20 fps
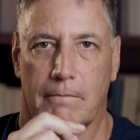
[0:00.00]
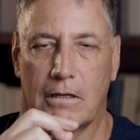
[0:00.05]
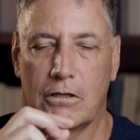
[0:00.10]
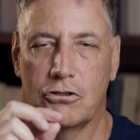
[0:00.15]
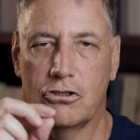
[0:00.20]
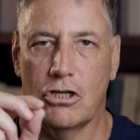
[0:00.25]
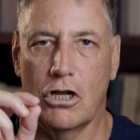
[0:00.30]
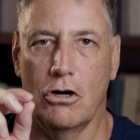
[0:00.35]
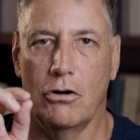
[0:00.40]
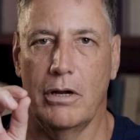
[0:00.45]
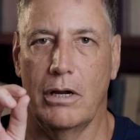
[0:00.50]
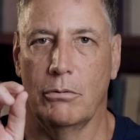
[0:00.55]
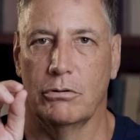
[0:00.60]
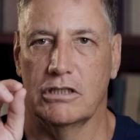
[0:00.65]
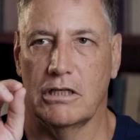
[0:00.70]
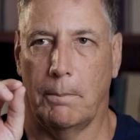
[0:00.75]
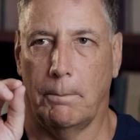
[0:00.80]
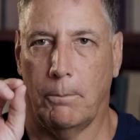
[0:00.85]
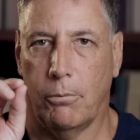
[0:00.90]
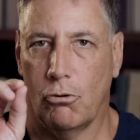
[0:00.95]
So it was
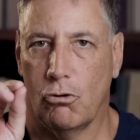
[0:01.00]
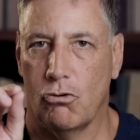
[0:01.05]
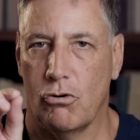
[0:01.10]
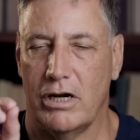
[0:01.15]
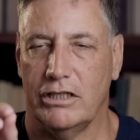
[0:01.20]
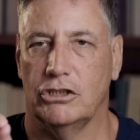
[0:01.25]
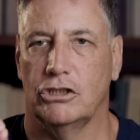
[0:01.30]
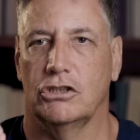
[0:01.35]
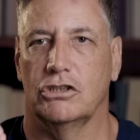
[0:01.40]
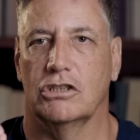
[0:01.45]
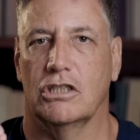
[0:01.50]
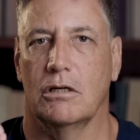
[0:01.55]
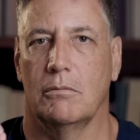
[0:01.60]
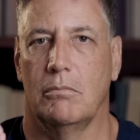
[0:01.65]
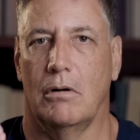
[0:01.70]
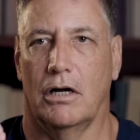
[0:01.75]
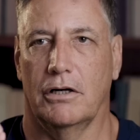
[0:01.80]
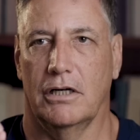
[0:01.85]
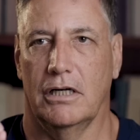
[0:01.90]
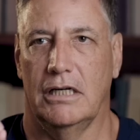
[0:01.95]
a precious
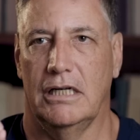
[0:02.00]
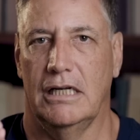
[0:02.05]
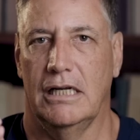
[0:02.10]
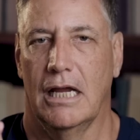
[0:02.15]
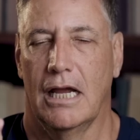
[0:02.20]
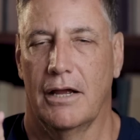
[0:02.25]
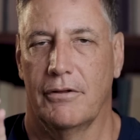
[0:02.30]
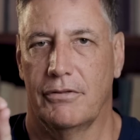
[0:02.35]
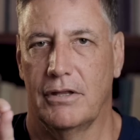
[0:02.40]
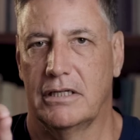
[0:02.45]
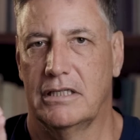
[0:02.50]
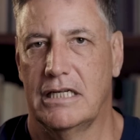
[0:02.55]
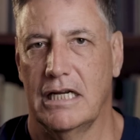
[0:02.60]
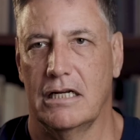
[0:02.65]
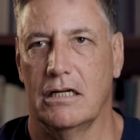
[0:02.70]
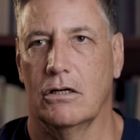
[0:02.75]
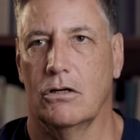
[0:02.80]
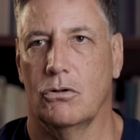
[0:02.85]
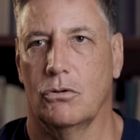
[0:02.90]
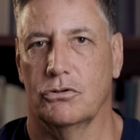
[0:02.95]
commodity that
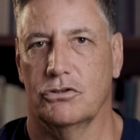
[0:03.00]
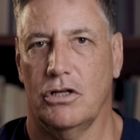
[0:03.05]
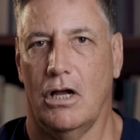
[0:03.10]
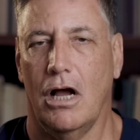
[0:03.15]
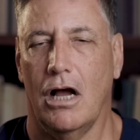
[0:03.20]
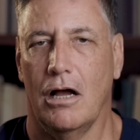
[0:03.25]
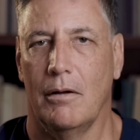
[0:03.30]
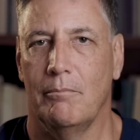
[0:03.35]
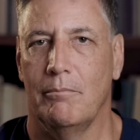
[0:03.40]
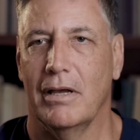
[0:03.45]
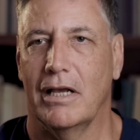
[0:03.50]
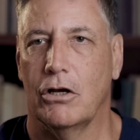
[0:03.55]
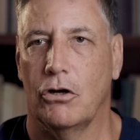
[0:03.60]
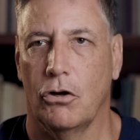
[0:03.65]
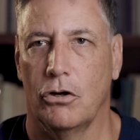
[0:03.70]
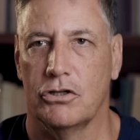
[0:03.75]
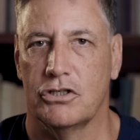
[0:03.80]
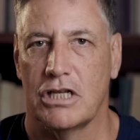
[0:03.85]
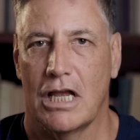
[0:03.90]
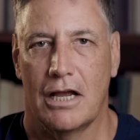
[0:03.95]
didn't cause harm
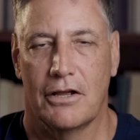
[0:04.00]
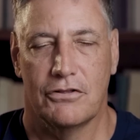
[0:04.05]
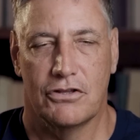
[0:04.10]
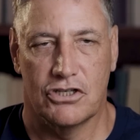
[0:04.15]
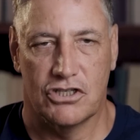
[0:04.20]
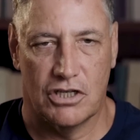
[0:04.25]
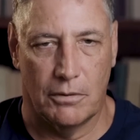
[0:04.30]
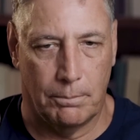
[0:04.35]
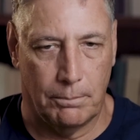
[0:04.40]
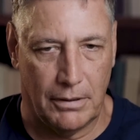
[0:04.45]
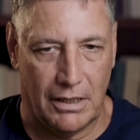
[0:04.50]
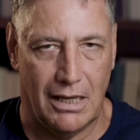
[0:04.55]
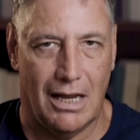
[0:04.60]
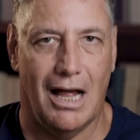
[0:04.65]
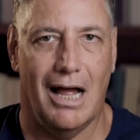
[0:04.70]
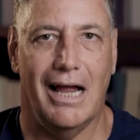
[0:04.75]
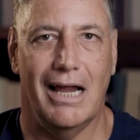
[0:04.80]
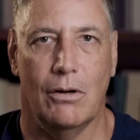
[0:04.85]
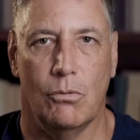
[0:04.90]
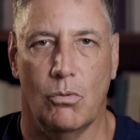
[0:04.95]
because the
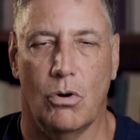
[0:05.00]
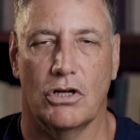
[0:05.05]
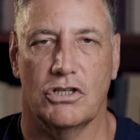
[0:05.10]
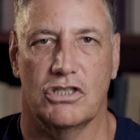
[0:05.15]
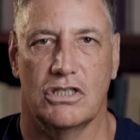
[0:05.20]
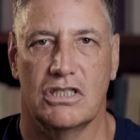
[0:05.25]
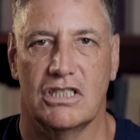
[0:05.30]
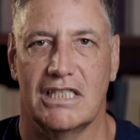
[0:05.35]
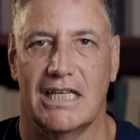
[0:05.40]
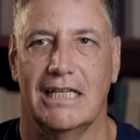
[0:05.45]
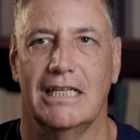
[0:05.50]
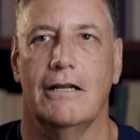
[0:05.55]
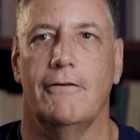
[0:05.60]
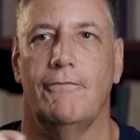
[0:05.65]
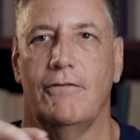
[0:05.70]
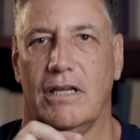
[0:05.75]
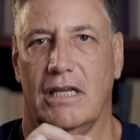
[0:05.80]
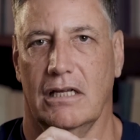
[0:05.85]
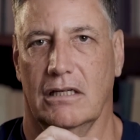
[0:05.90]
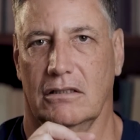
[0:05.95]
supply wasn't
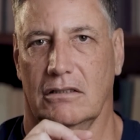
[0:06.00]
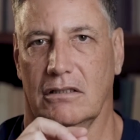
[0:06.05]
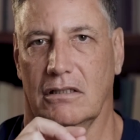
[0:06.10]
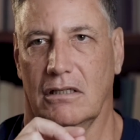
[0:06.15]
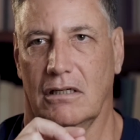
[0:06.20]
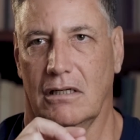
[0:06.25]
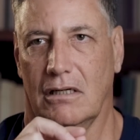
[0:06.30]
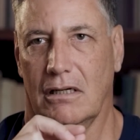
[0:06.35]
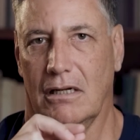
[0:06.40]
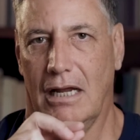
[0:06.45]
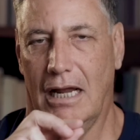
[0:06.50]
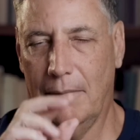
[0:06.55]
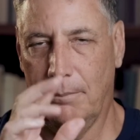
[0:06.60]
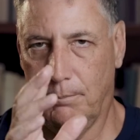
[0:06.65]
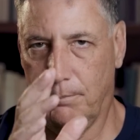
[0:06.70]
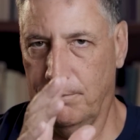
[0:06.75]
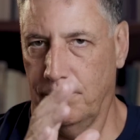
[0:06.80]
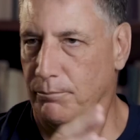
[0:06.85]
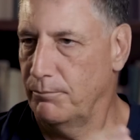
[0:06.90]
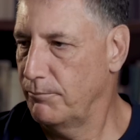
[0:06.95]
significant. And
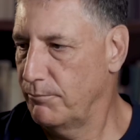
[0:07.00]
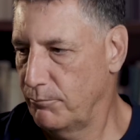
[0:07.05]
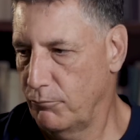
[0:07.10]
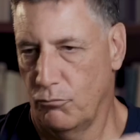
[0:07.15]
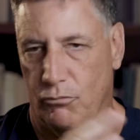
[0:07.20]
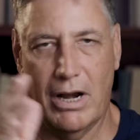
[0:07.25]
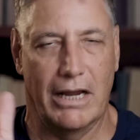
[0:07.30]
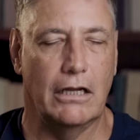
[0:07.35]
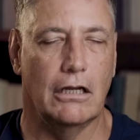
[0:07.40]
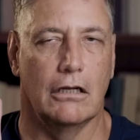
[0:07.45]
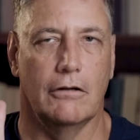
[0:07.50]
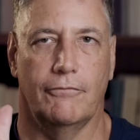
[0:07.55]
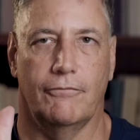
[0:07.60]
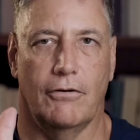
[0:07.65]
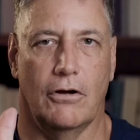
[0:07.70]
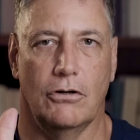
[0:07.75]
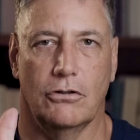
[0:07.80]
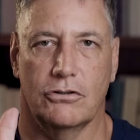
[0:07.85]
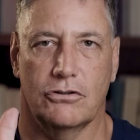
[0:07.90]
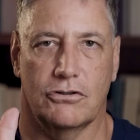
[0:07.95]
regular
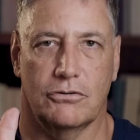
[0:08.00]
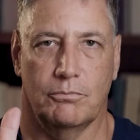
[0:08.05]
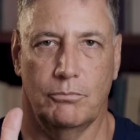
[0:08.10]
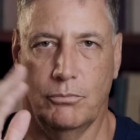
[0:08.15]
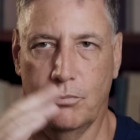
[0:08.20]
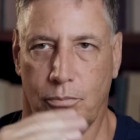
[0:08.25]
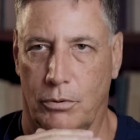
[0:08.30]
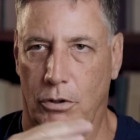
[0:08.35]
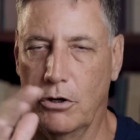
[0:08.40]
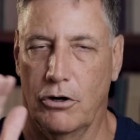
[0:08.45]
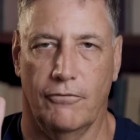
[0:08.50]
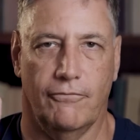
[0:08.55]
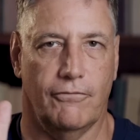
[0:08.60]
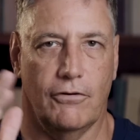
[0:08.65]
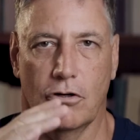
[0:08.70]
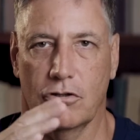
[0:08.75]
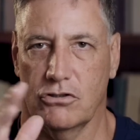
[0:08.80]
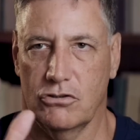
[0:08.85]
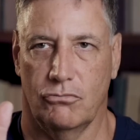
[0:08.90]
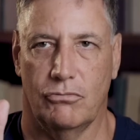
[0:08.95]
folks, poorer
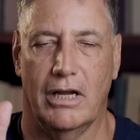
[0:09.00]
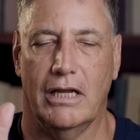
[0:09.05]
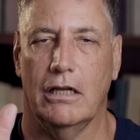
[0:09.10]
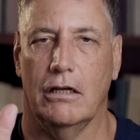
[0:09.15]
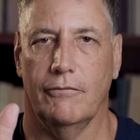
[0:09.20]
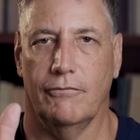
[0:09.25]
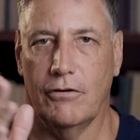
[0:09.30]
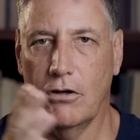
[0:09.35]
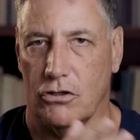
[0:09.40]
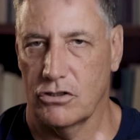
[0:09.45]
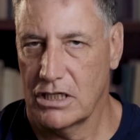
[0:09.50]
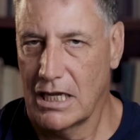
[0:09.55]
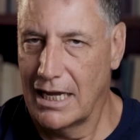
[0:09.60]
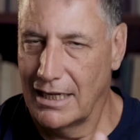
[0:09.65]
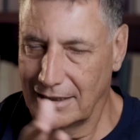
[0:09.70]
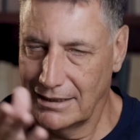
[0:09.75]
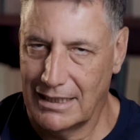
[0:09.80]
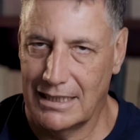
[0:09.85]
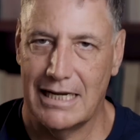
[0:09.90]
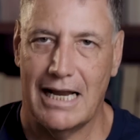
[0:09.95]
folks, and regular folks
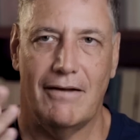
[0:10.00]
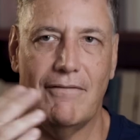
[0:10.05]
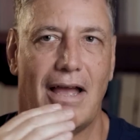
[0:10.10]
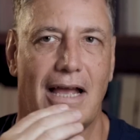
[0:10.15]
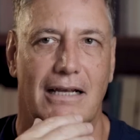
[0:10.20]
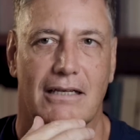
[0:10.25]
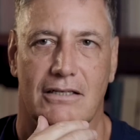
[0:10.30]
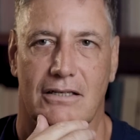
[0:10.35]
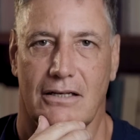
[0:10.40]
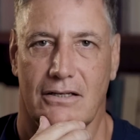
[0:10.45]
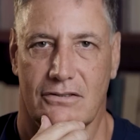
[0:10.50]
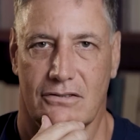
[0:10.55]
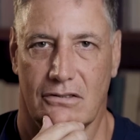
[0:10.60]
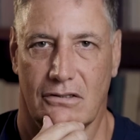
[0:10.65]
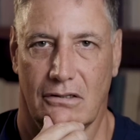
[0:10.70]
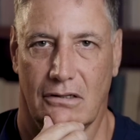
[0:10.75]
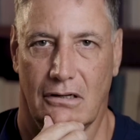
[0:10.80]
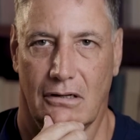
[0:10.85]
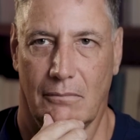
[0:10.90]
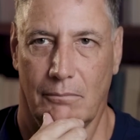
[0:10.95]
didn't have access
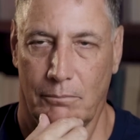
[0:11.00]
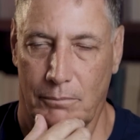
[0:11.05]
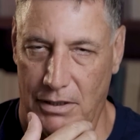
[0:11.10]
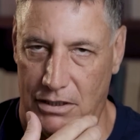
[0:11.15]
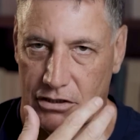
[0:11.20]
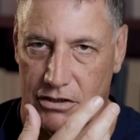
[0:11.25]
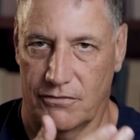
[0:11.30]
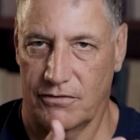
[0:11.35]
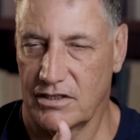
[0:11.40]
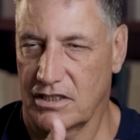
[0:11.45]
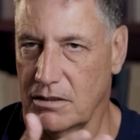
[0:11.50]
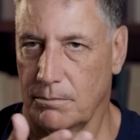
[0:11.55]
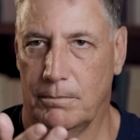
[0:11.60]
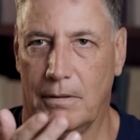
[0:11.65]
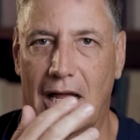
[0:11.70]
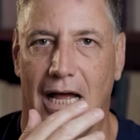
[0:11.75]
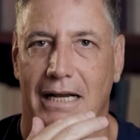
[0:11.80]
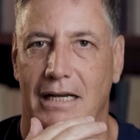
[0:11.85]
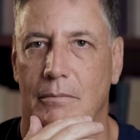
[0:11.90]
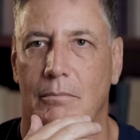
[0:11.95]
because of a
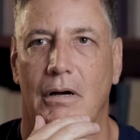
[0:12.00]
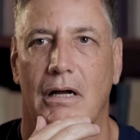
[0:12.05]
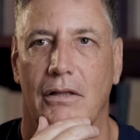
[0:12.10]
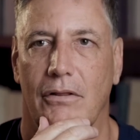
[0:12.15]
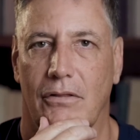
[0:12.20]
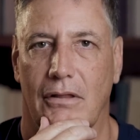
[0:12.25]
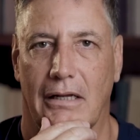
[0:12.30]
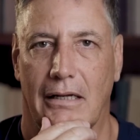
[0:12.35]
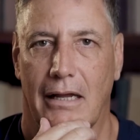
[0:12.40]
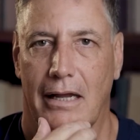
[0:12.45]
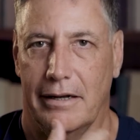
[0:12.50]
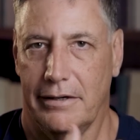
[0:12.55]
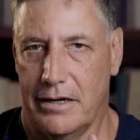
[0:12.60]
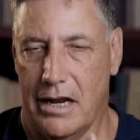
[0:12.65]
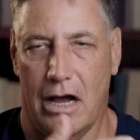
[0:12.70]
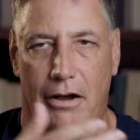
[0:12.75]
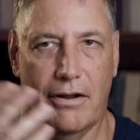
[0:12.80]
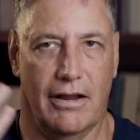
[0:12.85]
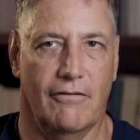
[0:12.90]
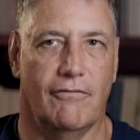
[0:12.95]
supply demand thing.
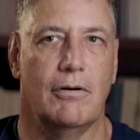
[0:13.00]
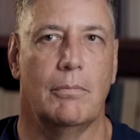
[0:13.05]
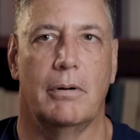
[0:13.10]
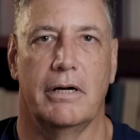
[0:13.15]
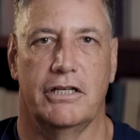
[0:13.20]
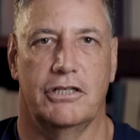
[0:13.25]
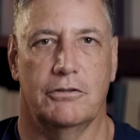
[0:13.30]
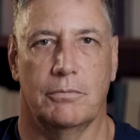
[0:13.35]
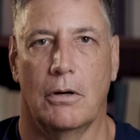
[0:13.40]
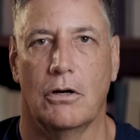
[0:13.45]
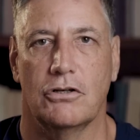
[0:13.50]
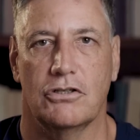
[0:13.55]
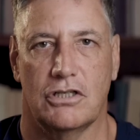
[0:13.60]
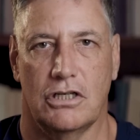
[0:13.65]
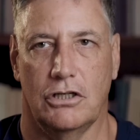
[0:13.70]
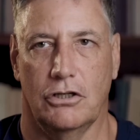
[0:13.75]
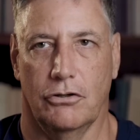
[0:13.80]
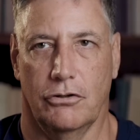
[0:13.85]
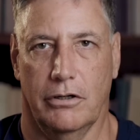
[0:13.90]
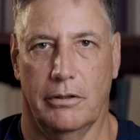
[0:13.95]
Now everybody smokes
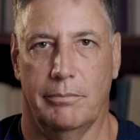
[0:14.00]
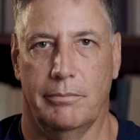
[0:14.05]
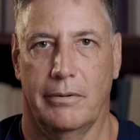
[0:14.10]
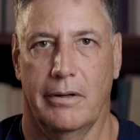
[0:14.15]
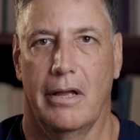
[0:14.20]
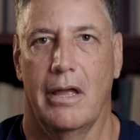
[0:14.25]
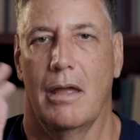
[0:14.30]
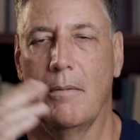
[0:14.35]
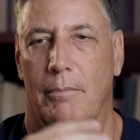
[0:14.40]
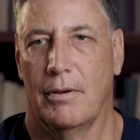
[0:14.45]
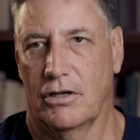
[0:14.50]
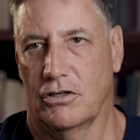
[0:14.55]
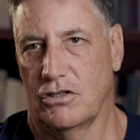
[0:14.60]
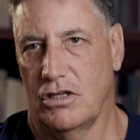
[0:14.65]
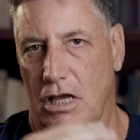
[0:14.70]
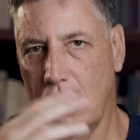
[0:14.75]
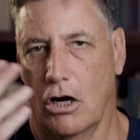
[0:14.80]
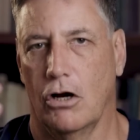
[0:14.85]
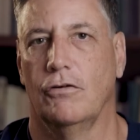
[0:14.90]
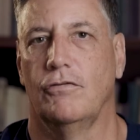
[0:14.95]
in Europe because of
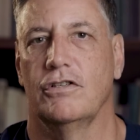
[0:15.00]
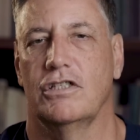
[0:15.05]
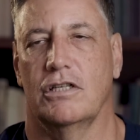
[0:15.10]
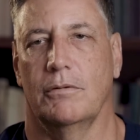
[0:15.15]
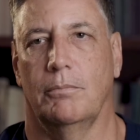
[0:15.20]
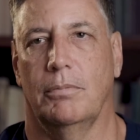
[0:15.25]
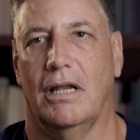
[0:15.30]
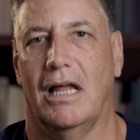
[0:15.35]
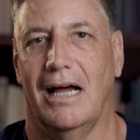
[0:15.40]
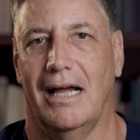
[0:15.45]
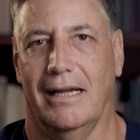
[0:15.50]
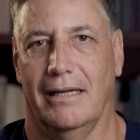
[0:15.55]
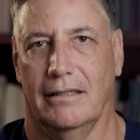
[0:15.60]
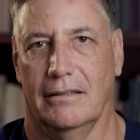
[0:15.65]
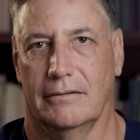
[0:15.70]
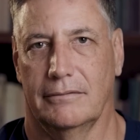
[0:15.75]
the oversupply.